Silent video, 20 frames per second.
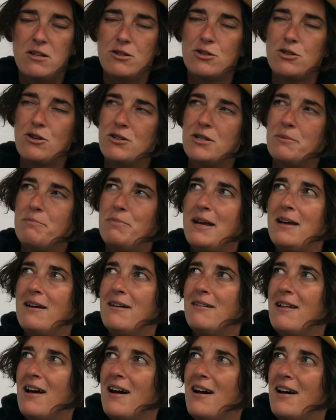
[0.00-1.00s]
turned a
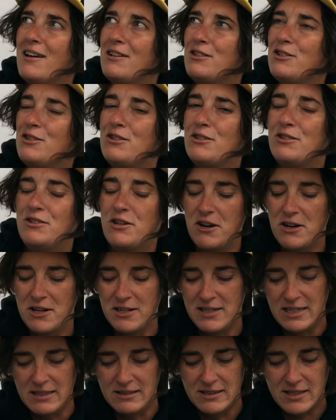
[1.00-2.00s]
pale eye to the
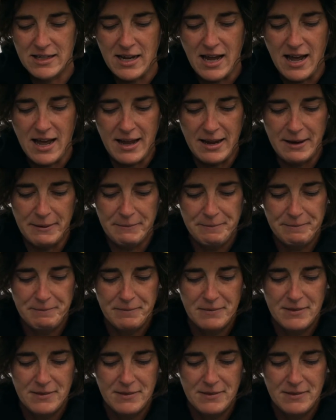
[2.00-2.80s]
darkening sky.